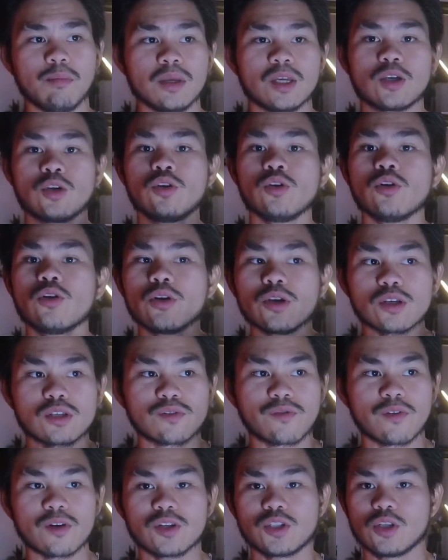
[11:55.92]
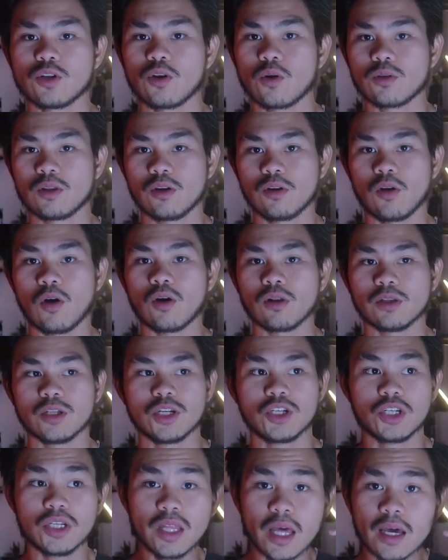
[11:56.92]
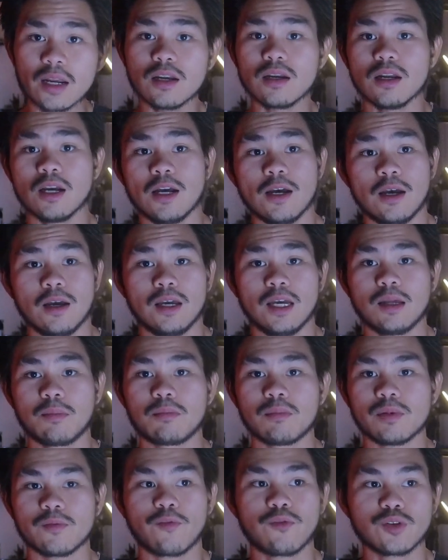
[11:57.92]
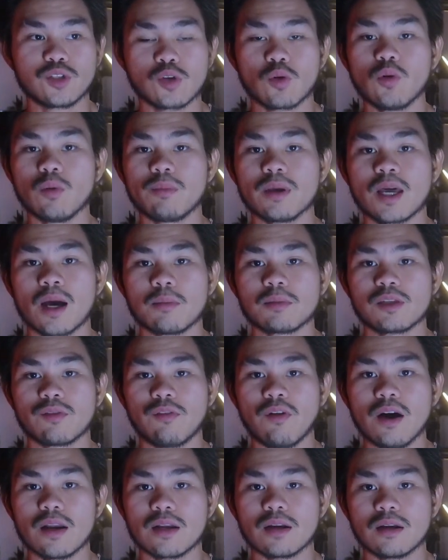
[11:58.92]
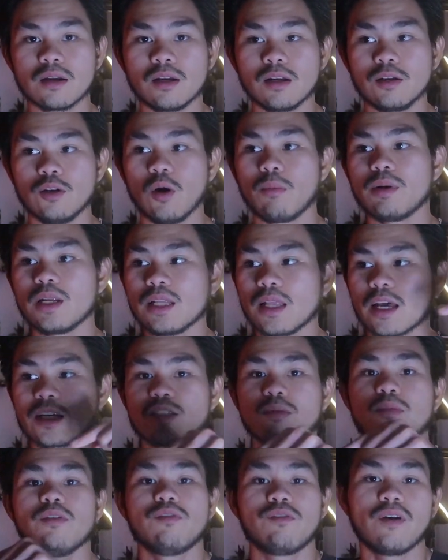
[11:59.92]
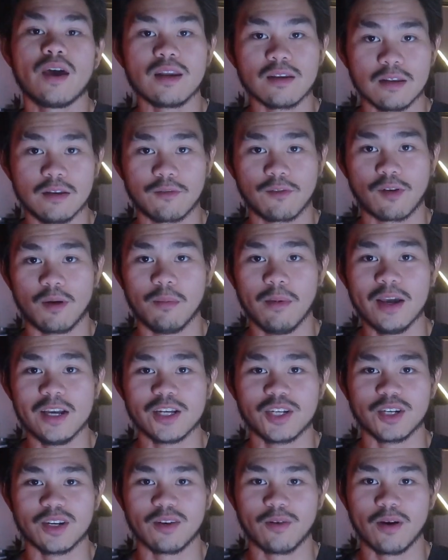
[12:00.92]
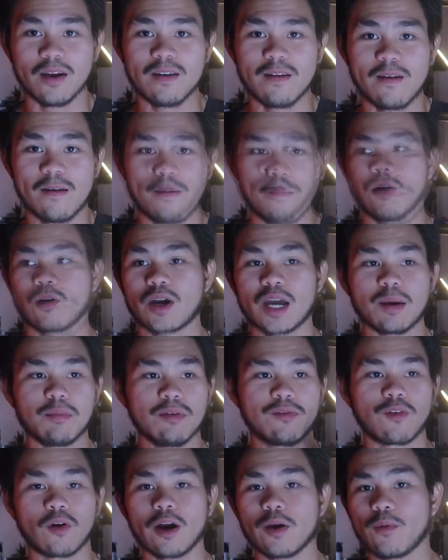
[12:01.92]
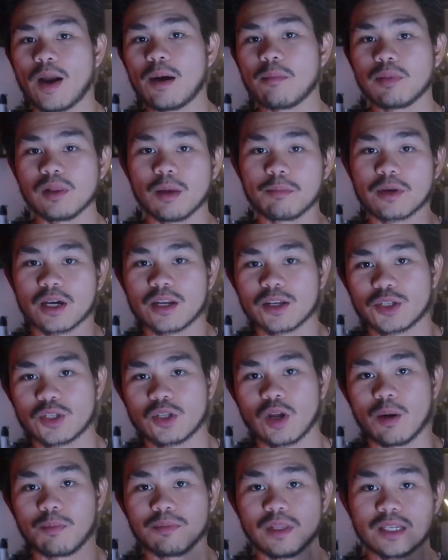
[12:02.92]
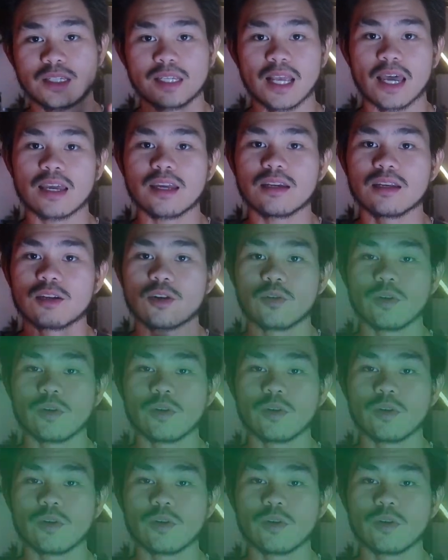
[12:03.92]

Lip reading: be curious first to know the knowledge, then school becomes fun. Nobody likes fed information, right? Okay, before I ramble, I'm gonna stop. The second